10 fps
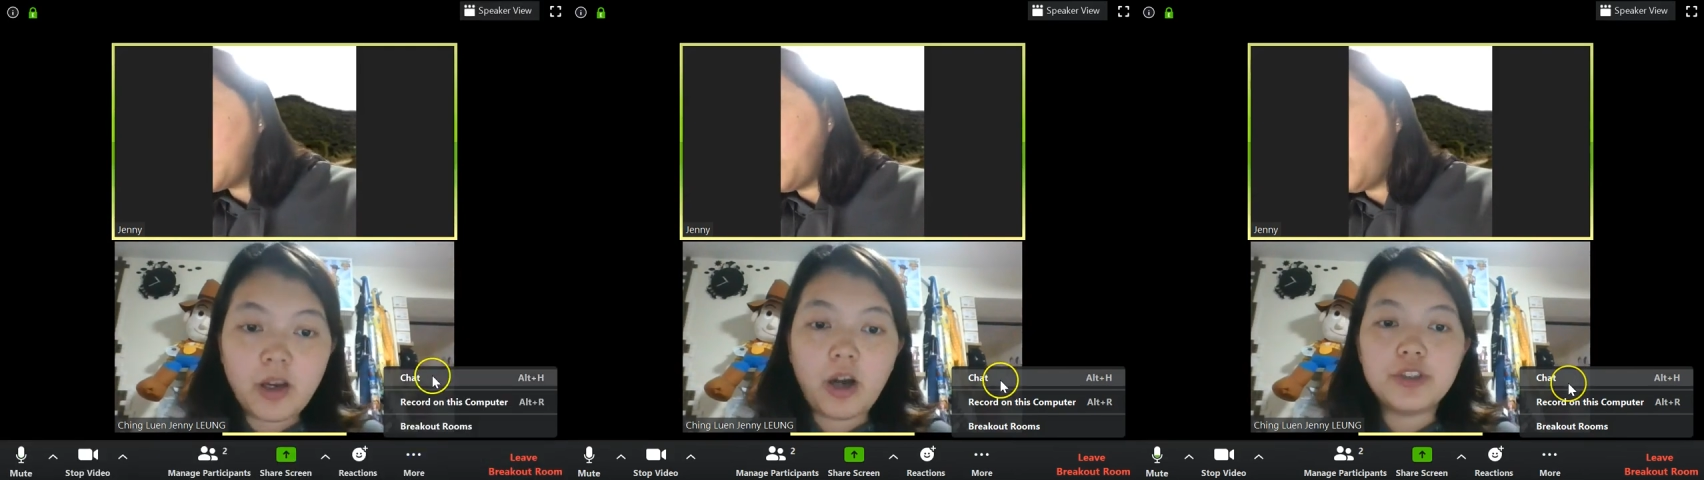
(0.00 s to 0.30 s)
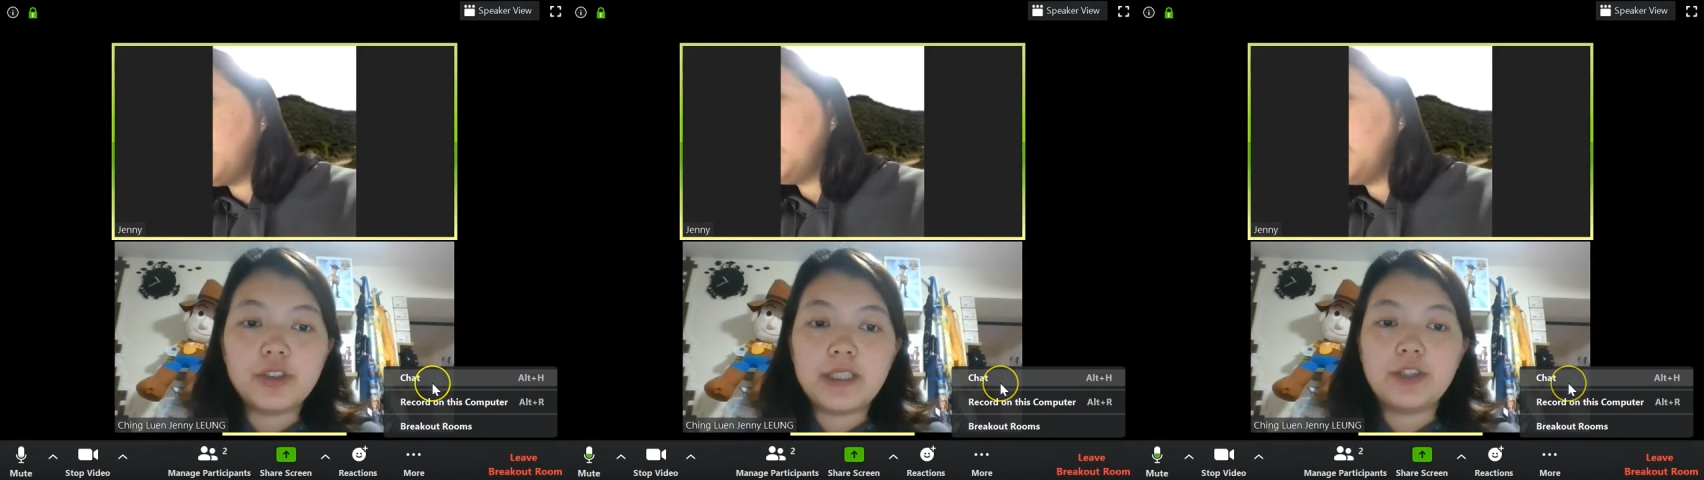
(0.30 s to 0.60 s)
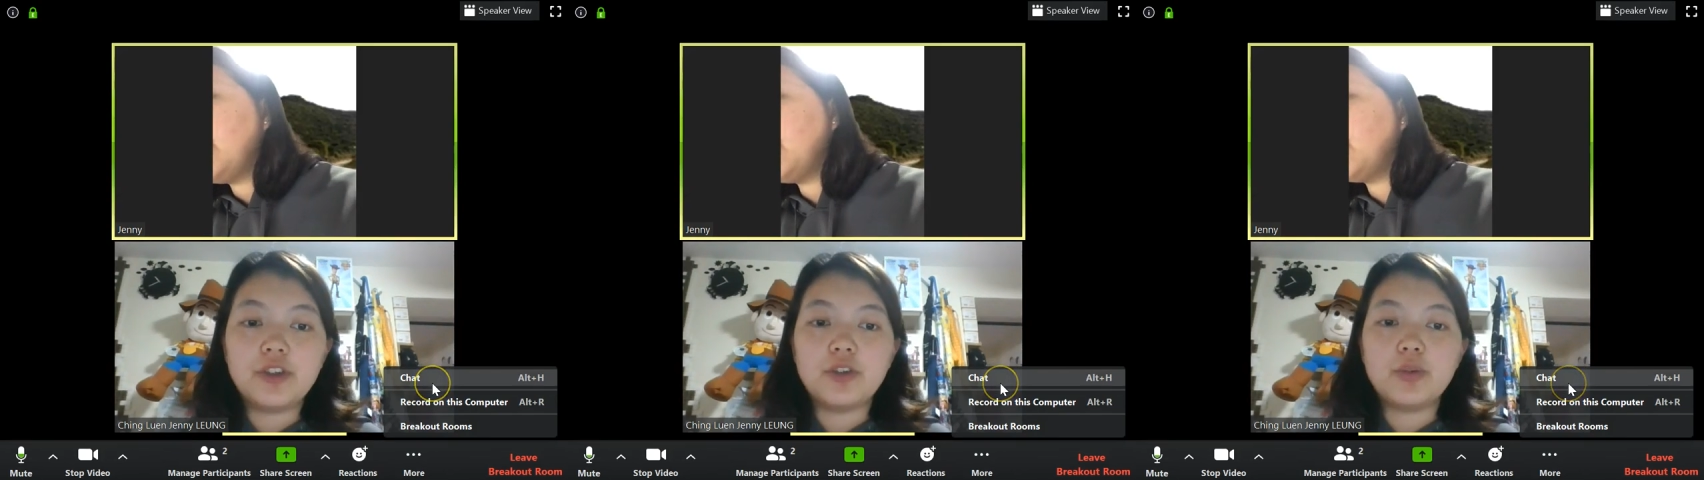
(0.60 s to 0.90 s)
All you
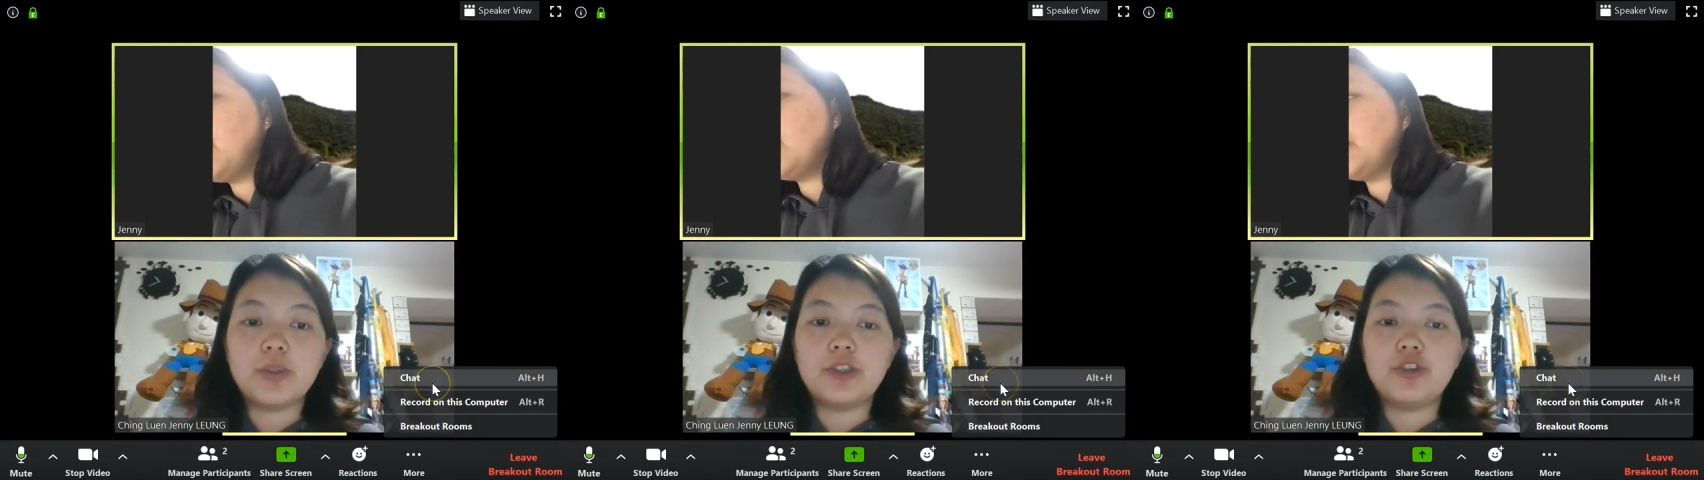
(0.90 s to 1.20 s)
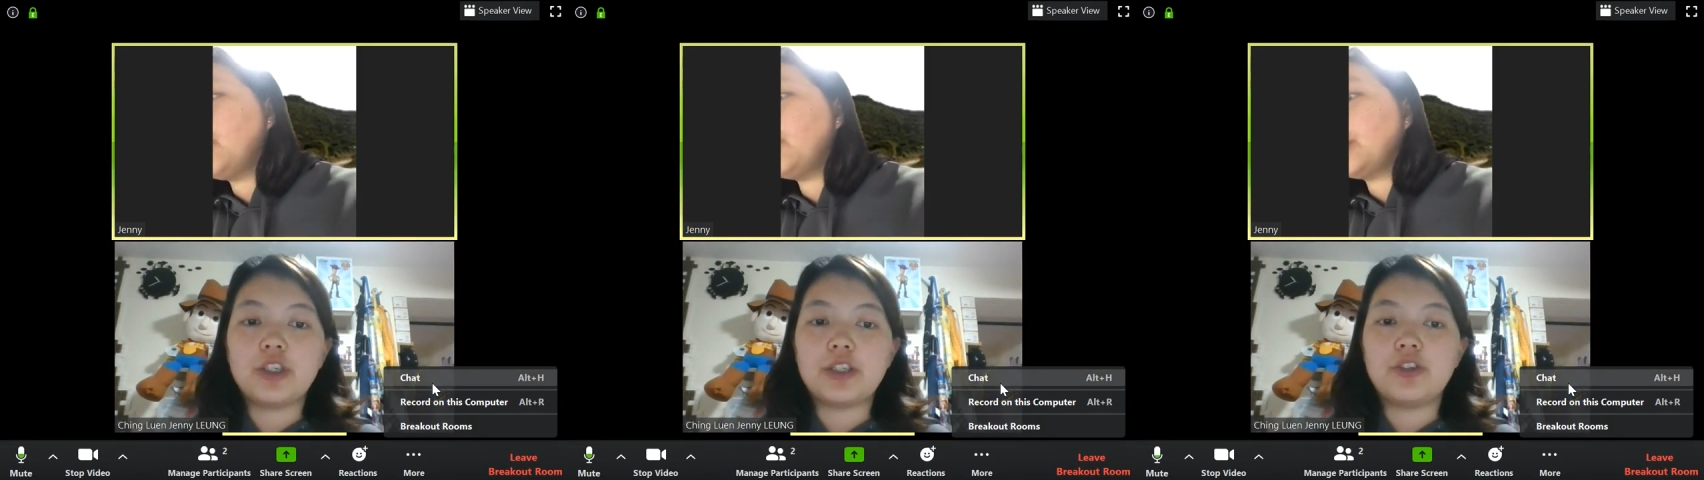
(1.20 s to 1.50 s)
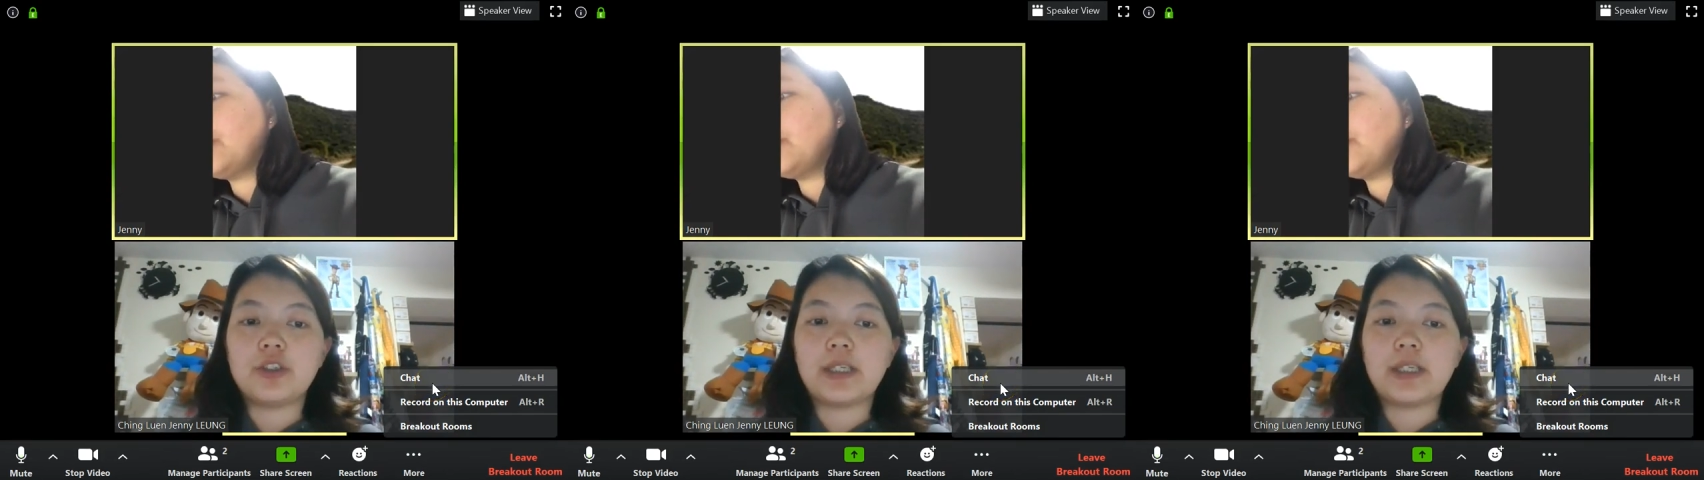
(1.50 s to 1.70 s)
need to do is just